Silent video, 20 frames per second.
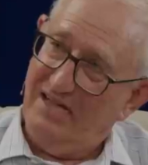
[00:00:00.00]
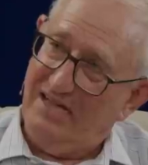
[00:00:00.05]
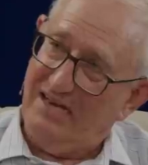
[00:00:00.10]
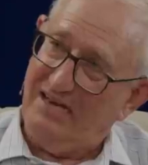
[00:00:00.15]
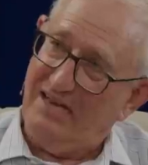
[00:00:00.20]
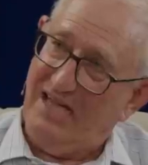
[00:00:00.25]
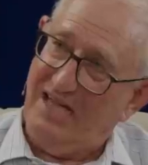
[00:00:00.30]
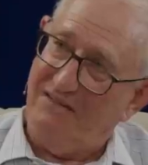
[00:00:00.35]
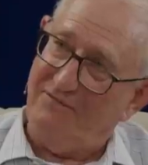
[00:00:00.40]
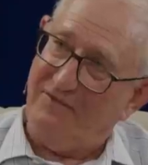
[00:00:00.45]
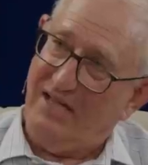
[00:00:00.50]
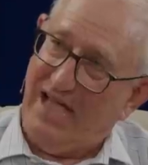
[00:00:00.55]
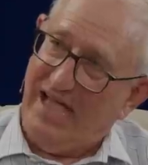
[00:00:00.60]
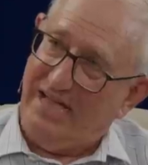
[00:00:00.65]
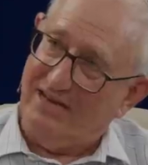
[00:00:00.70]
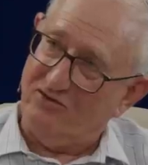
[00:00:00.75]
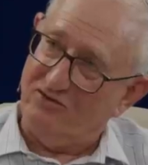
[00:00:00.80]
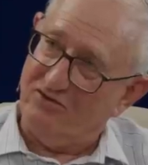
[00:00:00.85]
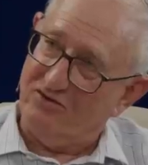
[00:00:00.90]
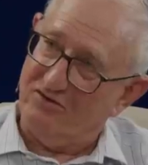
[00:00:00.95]
and have
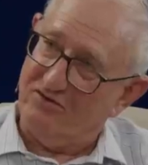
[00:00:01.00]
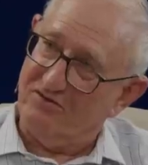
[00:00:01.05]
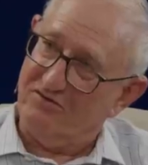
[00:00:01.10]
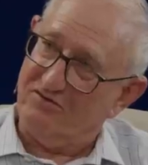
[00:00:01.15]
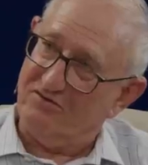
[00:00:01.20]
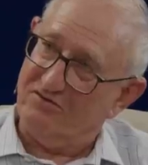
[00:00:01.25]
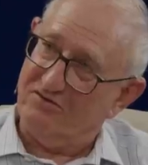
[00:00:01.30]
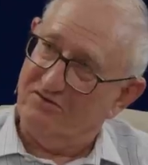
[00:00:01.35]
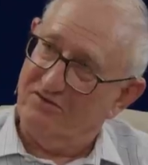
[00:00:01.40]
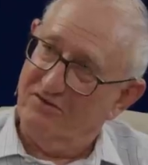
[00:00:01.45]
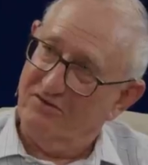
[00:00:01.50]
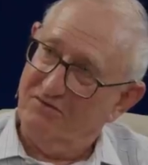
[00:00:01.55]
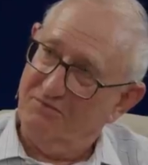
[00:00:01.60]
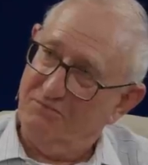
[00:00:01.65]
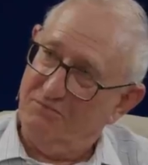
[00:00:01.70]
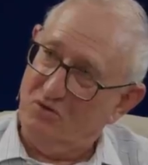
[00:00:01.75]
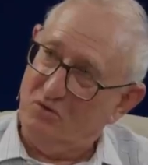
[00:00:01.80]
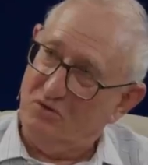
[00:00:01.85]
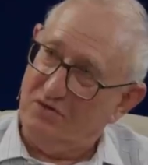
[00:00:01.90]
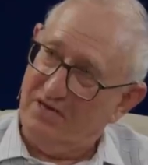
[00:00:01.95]
angels
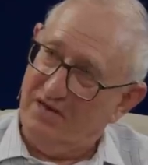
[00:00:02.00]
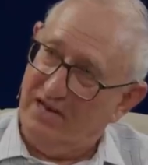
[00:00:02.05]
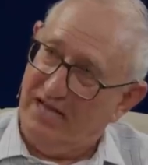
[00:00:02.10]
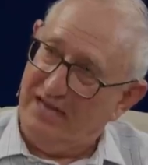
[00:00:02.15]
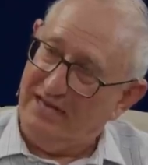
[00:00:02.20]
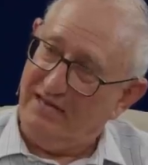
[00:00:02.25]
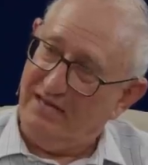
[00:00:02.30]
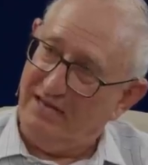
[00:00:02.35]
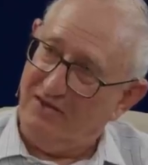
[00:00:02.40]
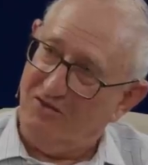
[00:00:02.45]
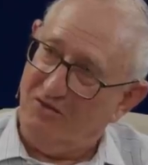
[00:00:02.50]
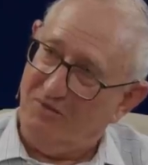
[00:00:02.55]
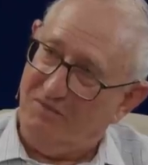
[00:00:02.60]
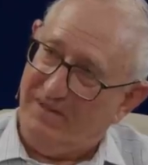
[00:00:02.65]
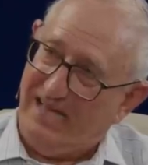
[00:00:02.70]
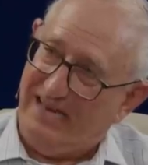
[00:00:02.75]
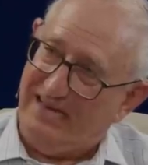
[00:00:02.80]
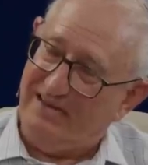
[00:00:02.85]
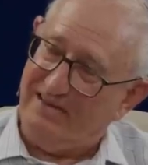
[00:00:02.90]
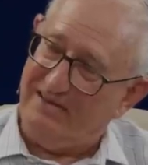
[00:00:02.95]
mutilating
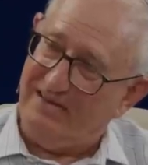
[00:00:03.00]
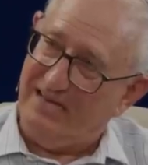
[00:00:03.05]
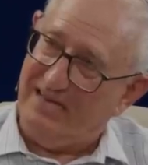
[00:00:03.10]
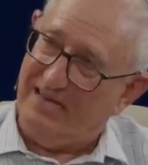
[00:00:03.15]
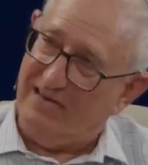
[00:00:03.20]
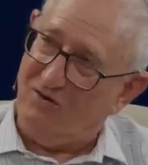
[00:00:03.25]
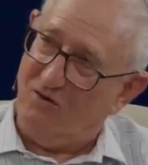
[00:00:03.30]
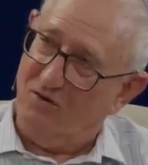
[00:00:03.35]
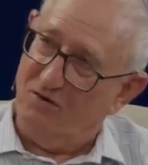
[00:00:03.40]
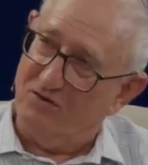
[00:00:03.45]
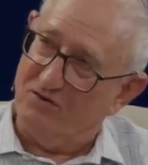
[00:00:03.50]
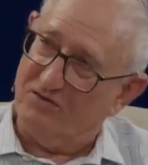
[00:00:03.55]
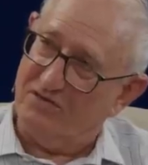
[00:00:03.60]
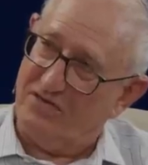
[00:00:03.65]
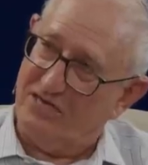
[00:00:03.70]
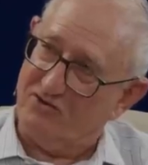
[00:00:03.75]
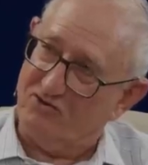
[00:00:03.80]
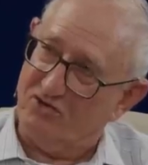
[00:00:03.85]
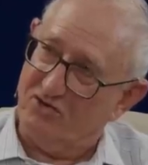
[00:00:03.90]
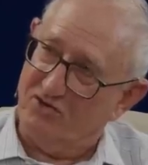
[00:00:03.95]
humanity and all
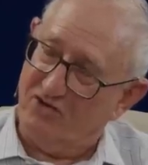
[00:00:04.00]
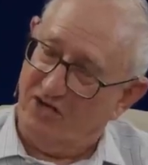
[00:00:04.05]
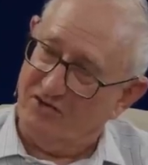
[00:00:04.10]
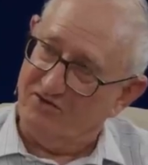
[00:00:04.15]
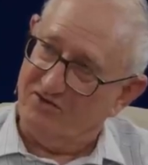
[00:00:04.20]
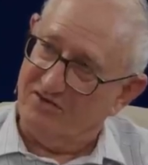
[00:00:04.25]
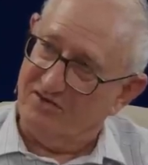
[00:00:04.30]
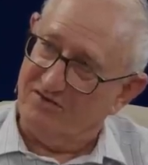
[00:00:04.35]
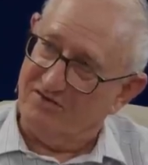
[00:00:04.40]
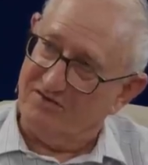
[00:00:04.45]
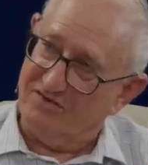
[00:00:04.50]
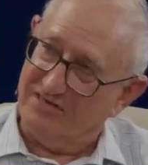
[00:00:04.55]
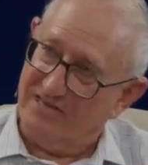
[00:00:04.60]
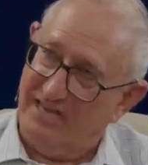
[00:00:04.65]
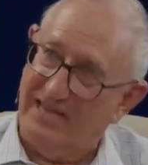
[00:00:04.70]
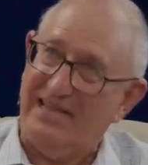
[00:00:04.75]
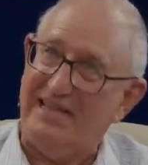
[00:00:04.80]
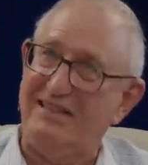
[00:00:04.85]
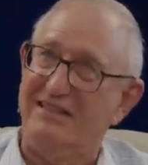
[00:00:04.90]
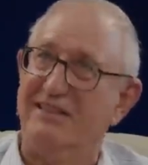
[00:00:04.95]
such nonsense
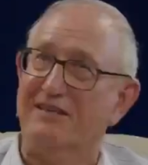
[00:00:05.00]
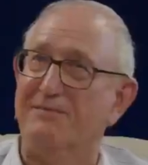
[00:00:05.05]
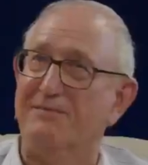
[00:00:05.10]
in